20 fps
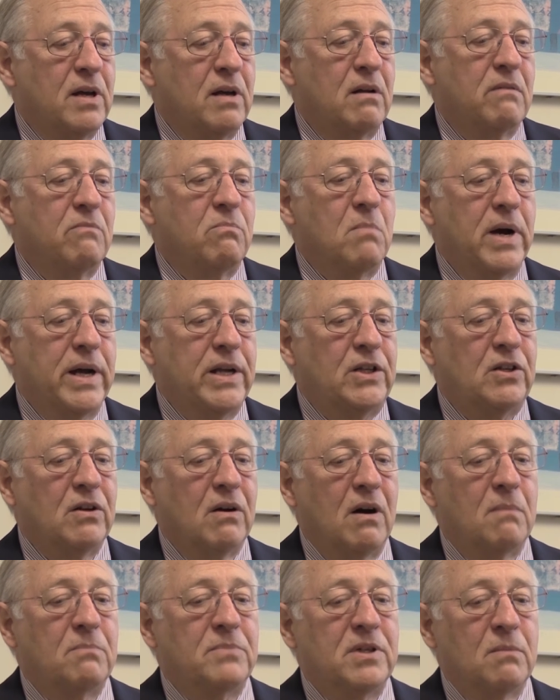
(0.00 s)
of my
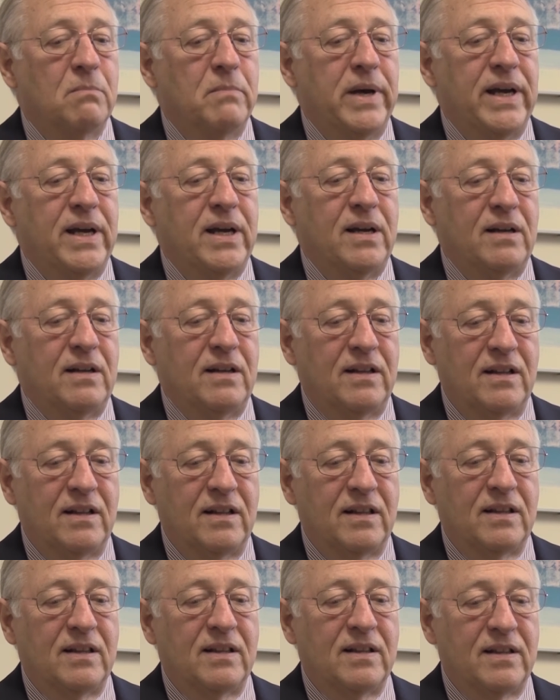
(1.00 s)
job to make
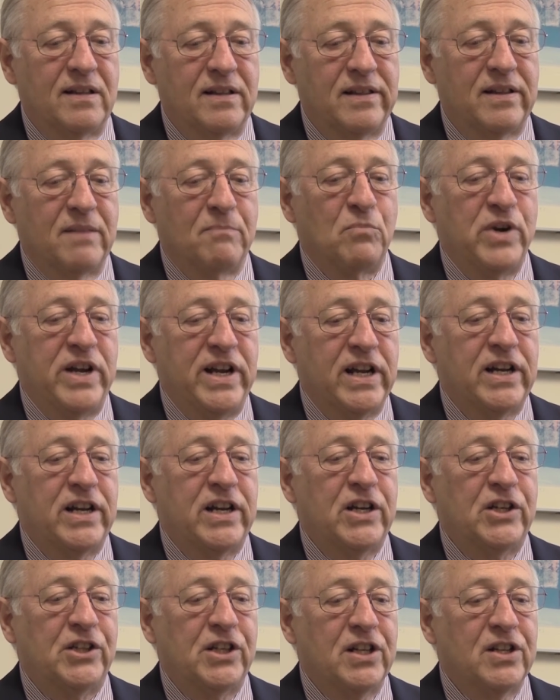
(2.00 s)
the
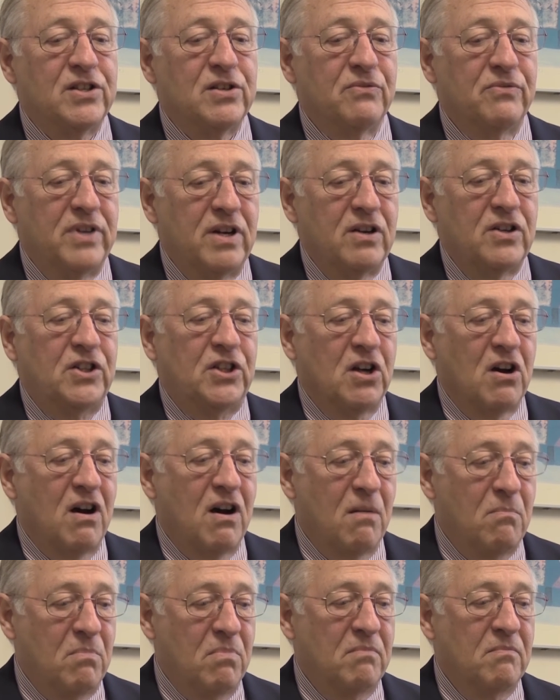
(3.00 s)
preconditions of their
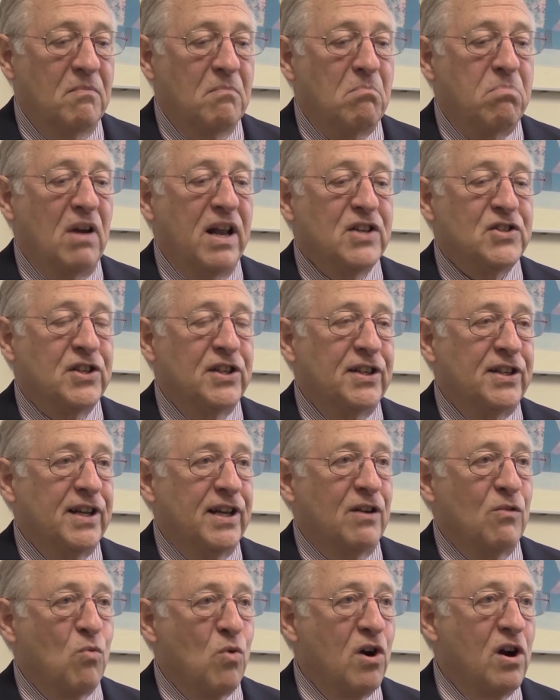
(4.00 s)
job pleasant
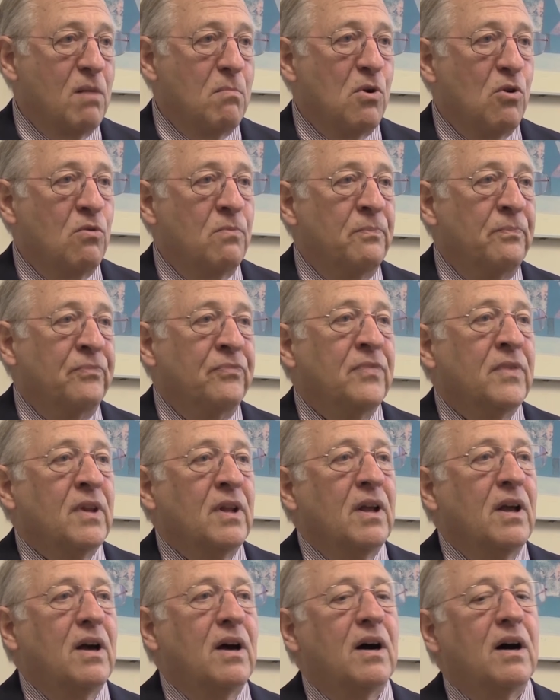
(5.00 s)
and workable.
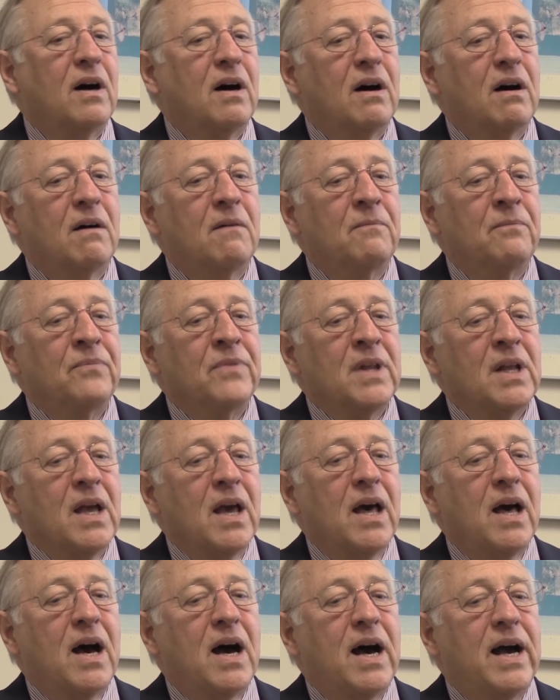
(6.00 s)

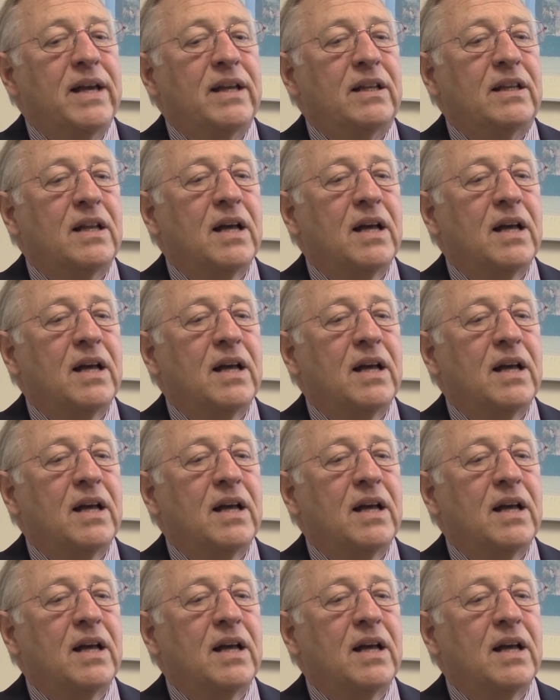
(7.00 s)
I